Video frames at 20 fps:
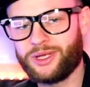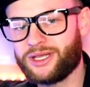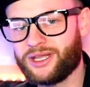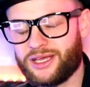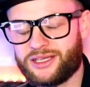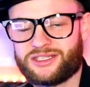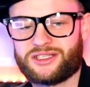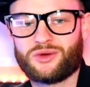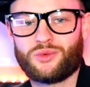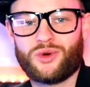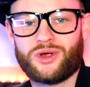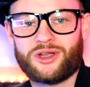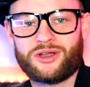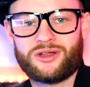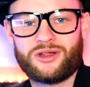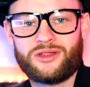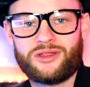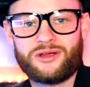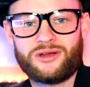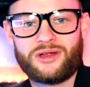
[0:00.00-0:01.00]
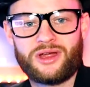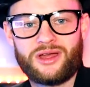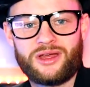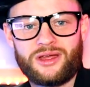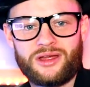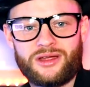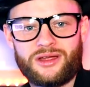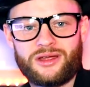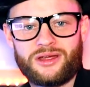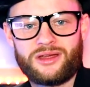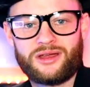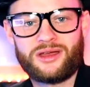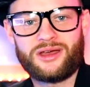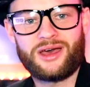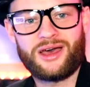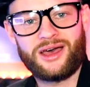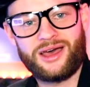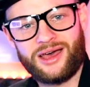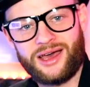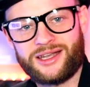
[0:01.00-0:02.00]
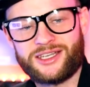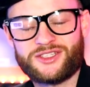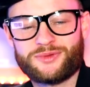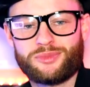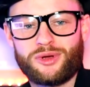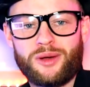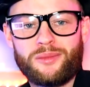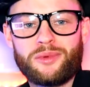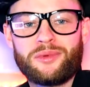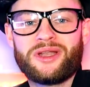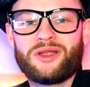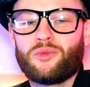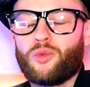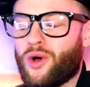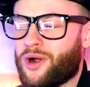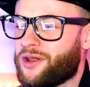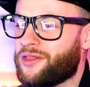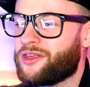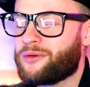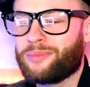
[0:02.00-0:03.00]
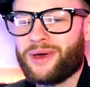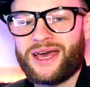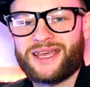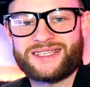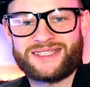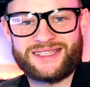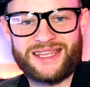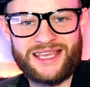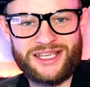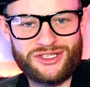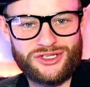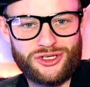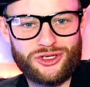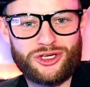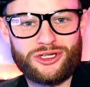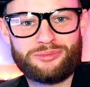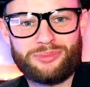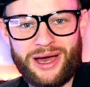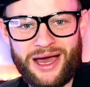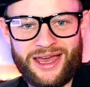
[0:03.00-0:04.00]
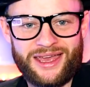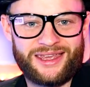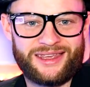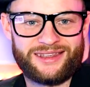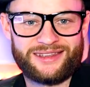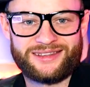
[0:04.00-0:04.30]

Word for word: be nice to one another, and it's probably one of the best things you could buy.